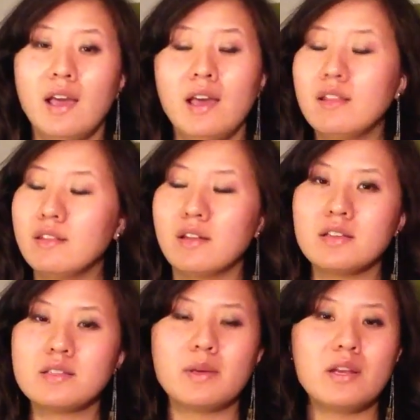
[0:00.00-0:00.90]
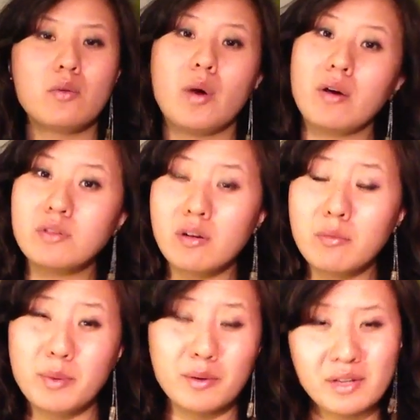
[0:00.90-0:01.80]
And thus, many well
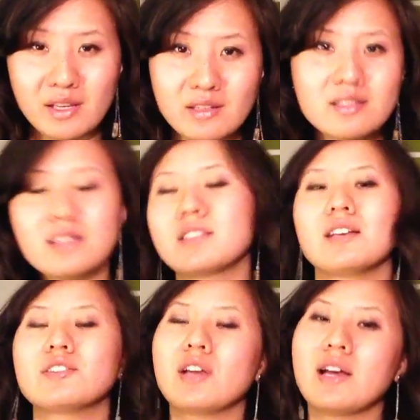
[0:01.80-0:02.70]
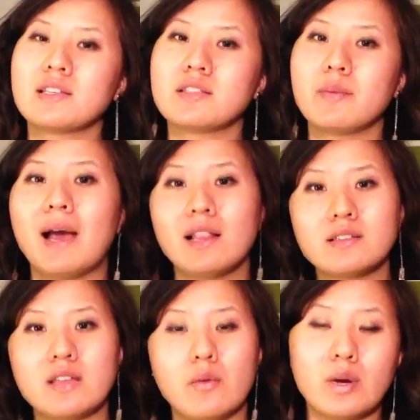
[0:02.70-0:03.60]
known buildings, such as the
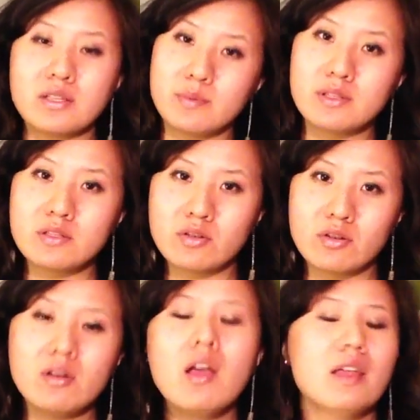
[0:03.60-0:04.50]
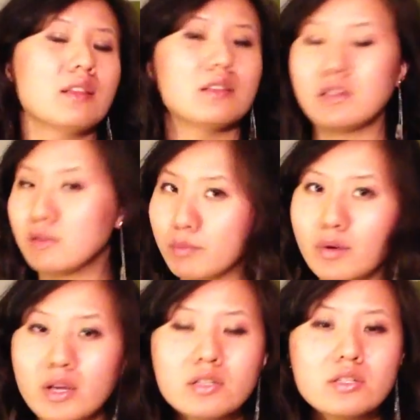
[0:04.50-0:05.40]
Palace at Westminster, the London
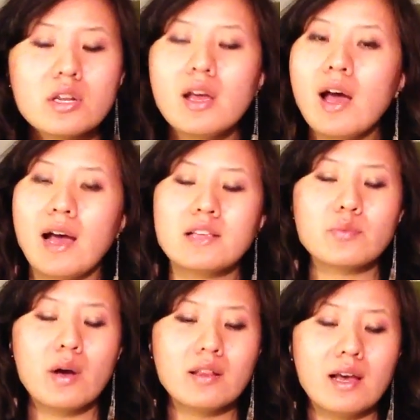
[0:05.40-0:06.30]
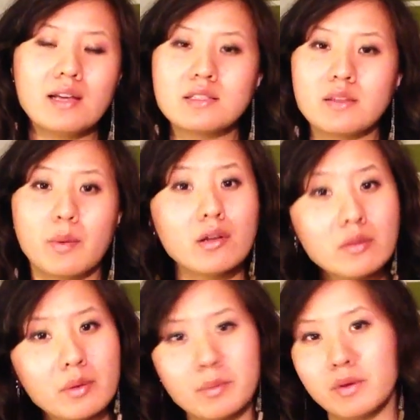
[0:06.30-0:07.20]
Bridge, as well as the
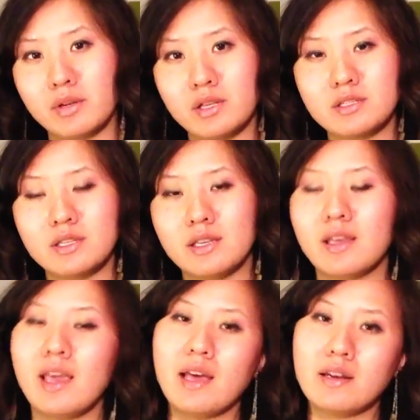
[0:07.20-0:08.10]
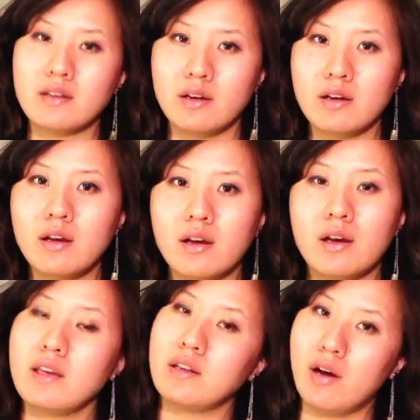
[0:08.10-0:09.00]
Parliament buildings in Canada, uh,
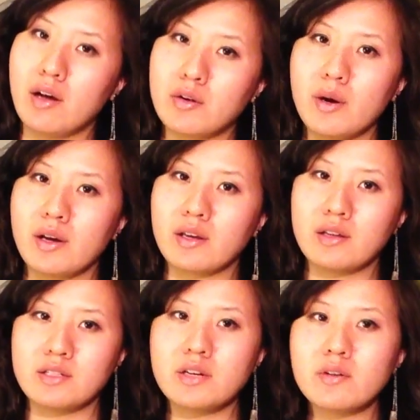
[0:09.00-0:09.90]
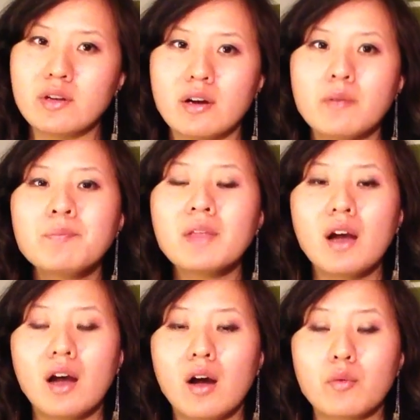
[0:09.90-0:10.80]
in Ottawa, Ontario,
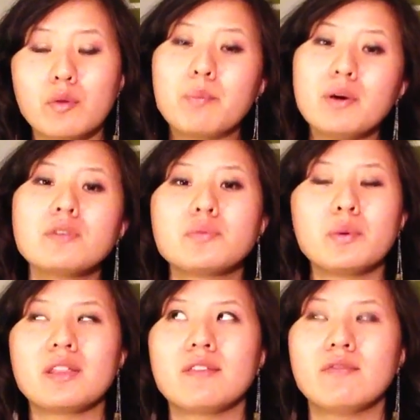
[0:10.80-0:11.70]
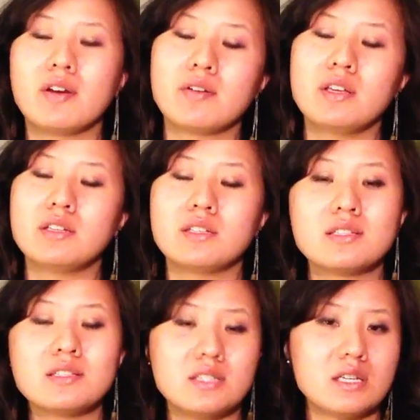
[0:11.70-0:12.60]
uh, were built with with very
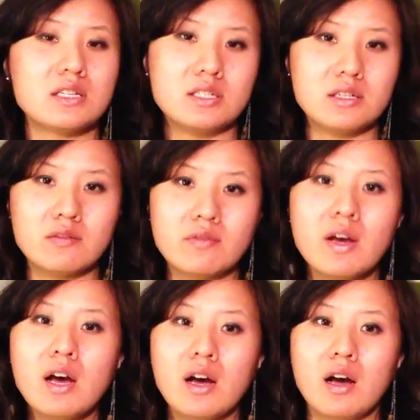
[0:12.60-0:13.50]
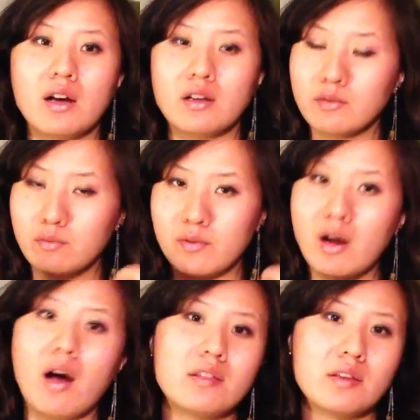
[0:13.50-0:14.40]
distinctive uh,
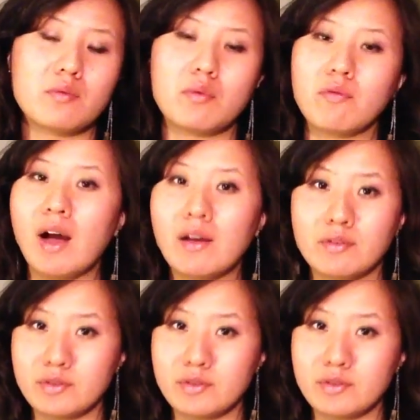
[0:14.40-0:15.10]
Gothic revival